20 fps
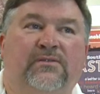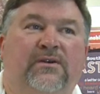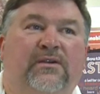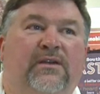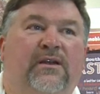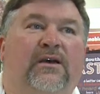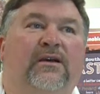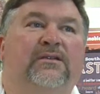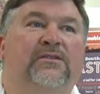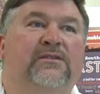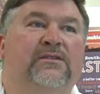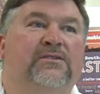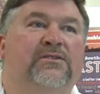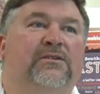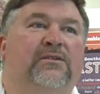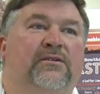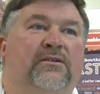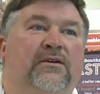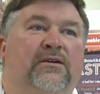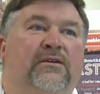to an
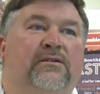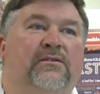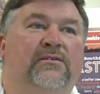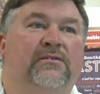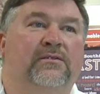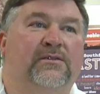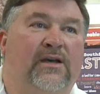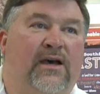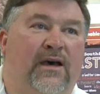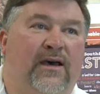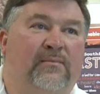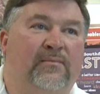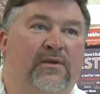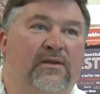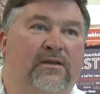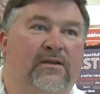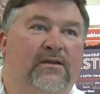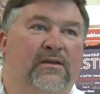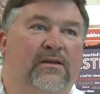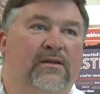additional
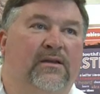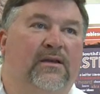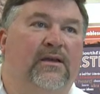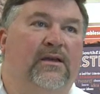topic.